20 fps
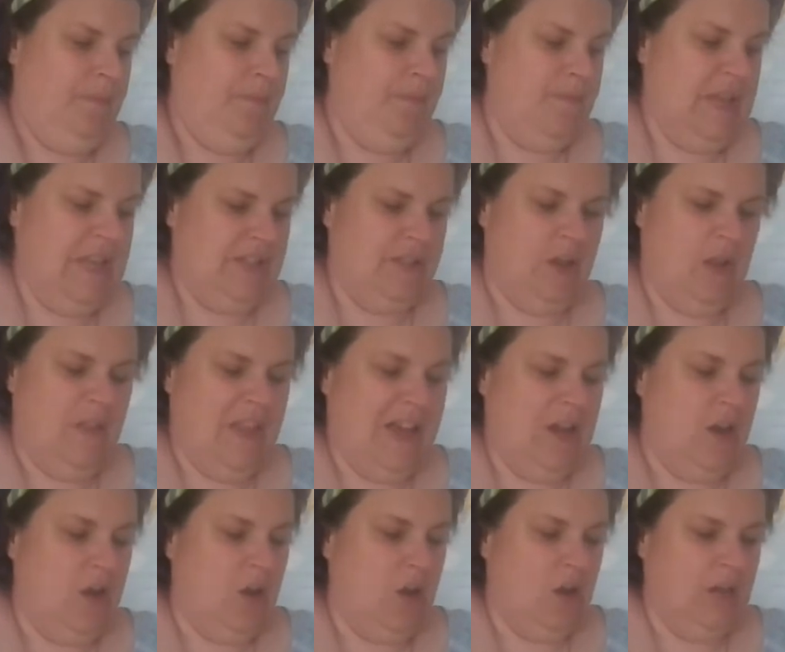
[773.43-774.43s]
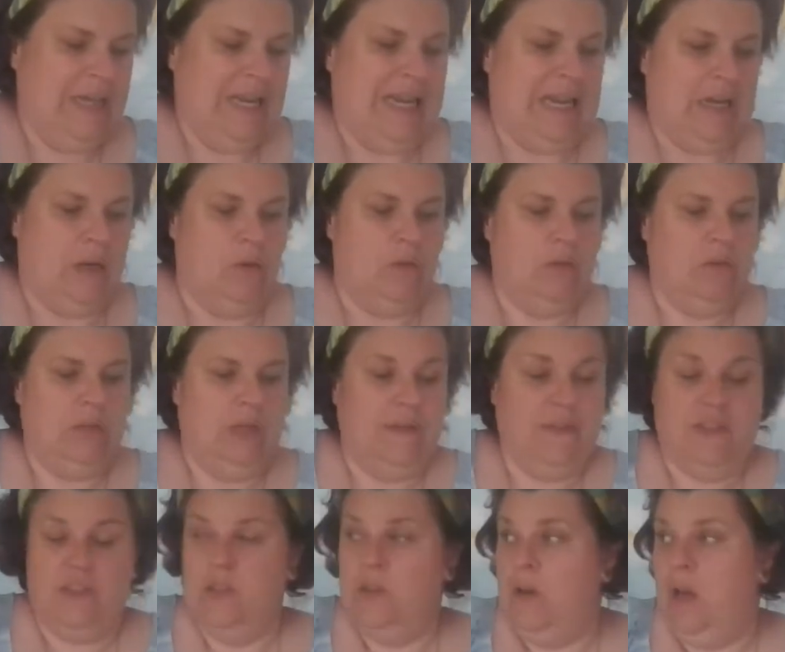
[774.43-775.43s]
It's not that hot now. I've
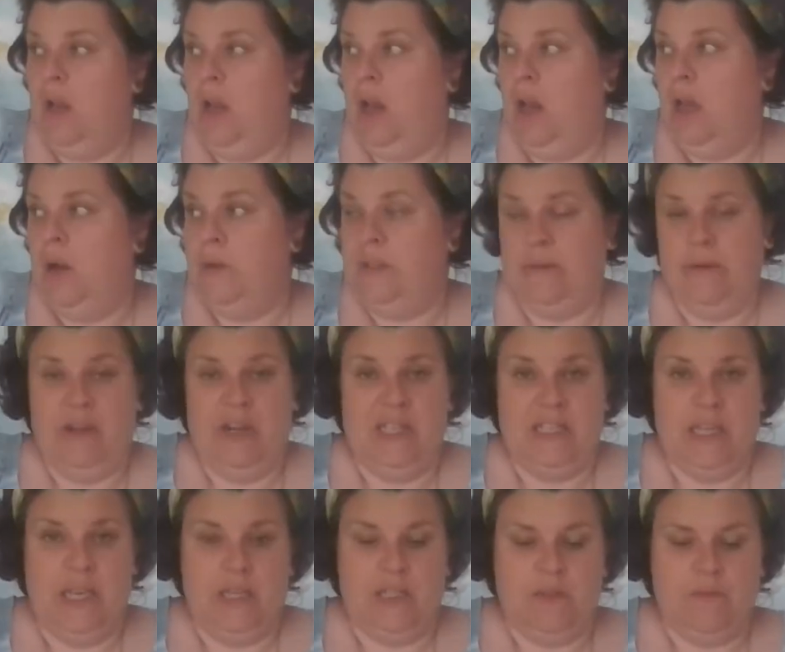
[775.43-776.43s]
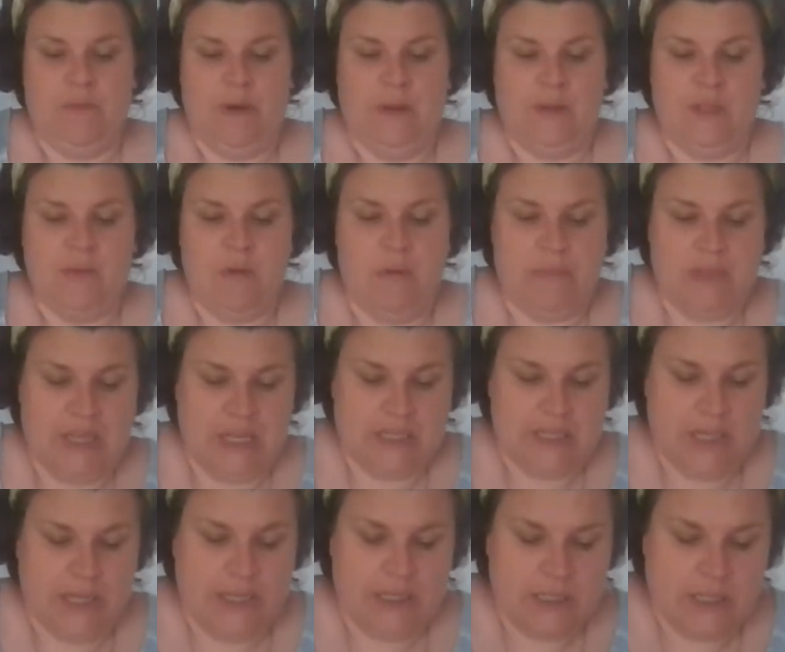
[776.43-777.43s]
still got loads. I'm going to take some round to Mum and Dad's
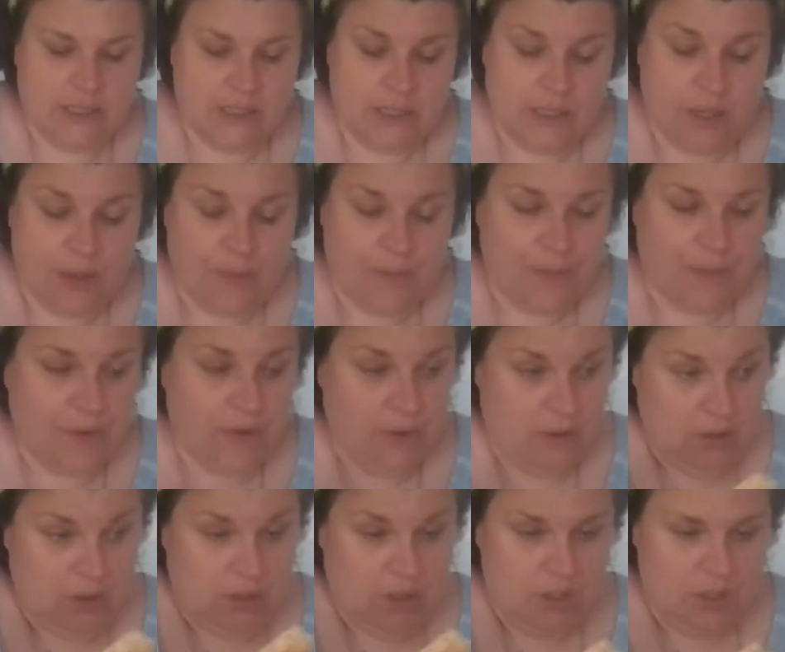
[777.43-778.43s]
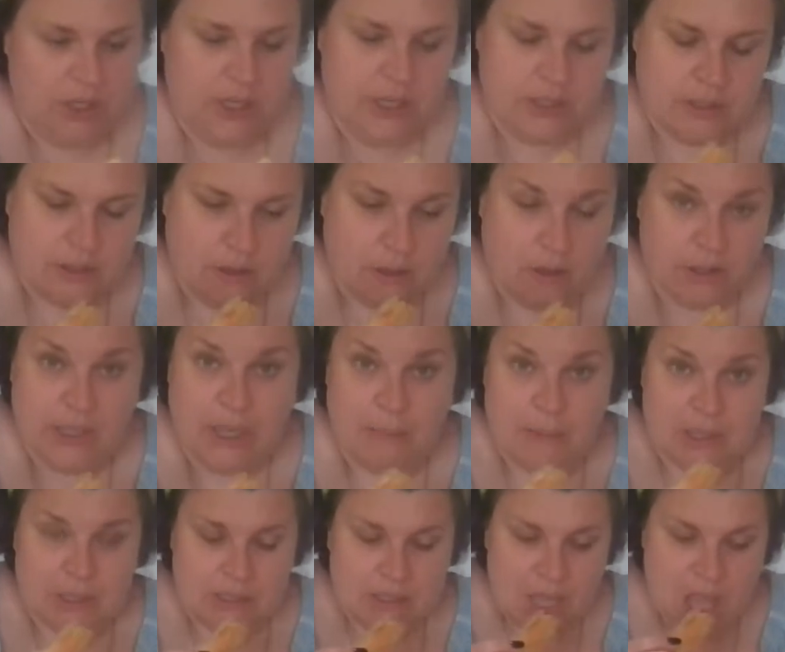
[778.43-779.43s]
later. So, cheers. Oh,
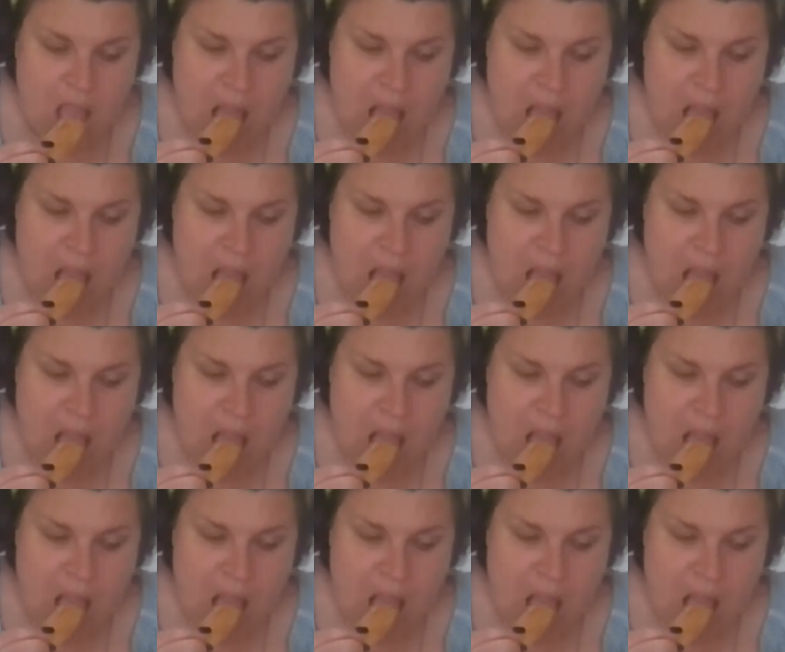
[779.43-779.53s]
yummas.